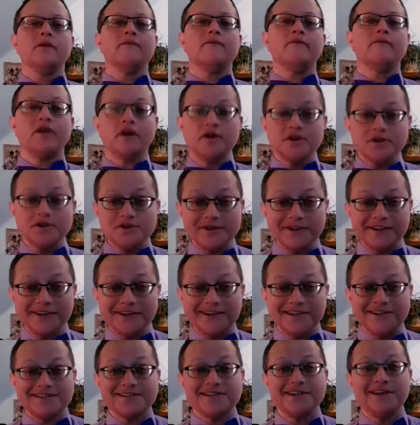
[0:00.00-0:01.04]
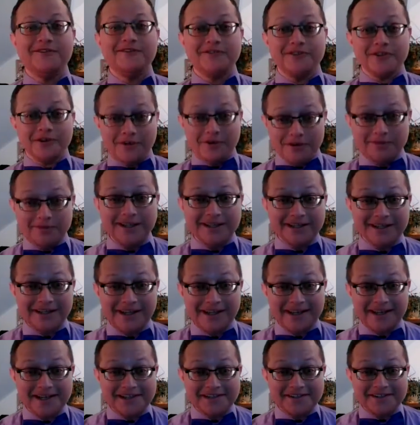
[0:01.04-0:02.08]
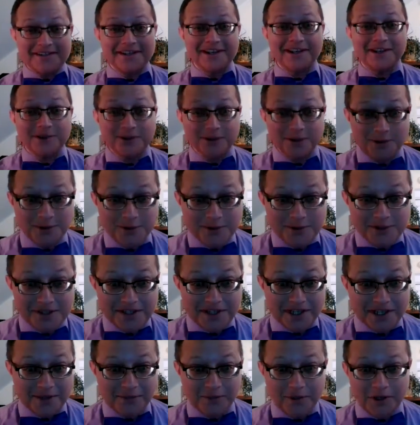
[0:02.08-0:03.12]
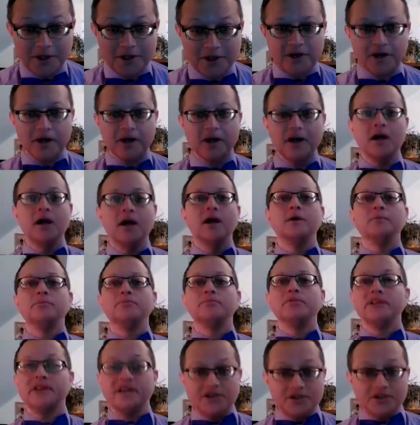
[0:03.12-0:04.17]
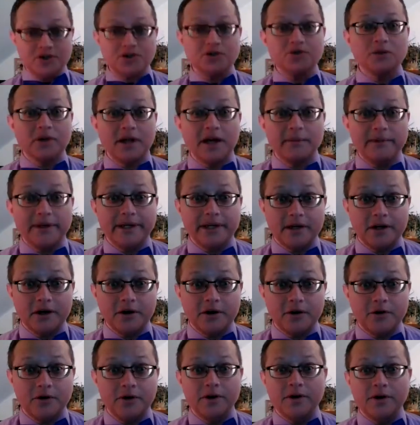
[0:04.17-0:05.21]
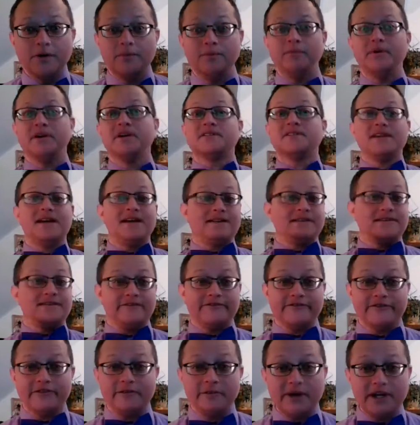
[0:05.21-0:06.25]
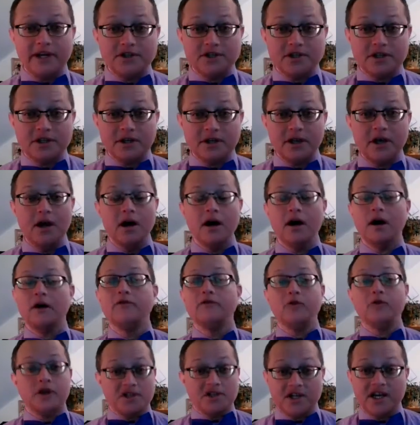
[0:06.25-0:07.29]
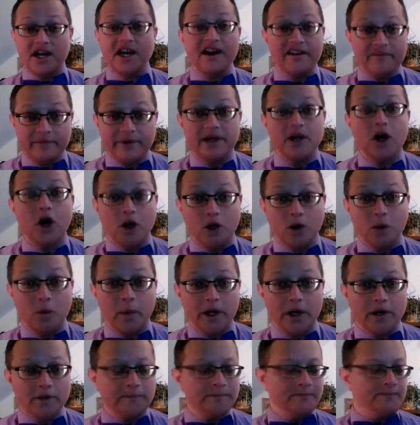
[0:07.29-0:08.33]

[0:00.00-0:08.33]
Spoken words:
First thing is, if you're in my class and you're Luke Skywalker, please do let me know, because that is information of which I have been unaware.